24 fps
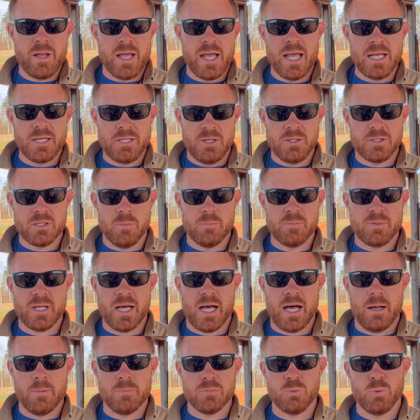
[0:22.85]
an issue
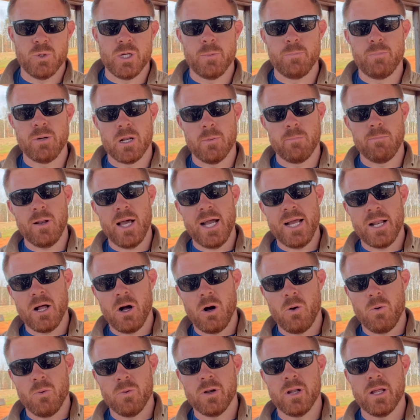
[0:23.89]
sometimes when you put a blade
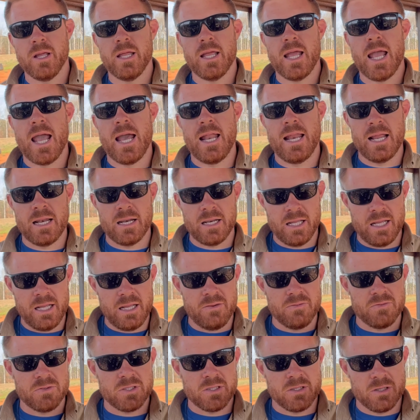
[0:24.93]
on and it
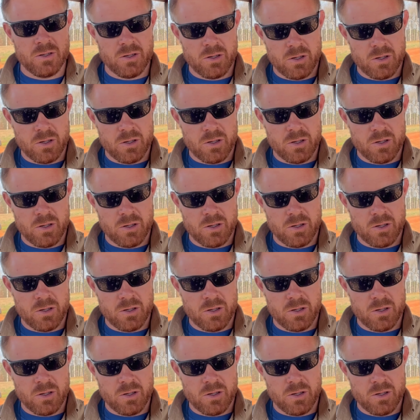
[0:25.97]
leaves